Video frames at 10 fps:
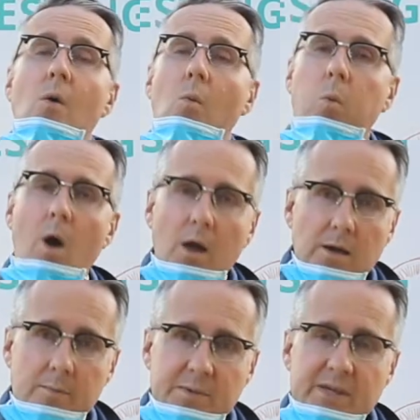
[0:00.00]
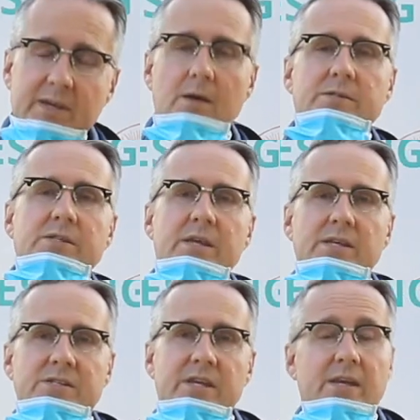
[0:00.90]
walk-up kiosk
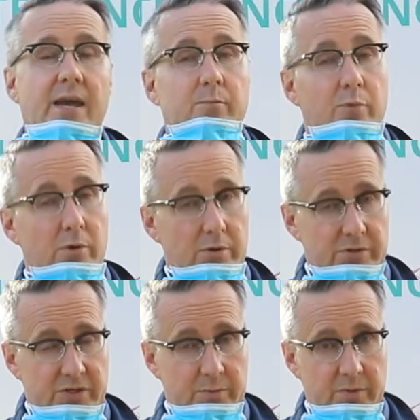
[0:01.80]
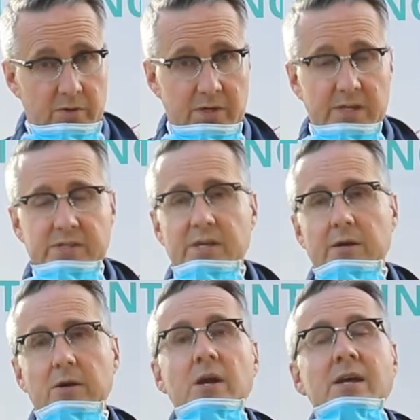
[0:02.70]
testing at Brookhurst Community Center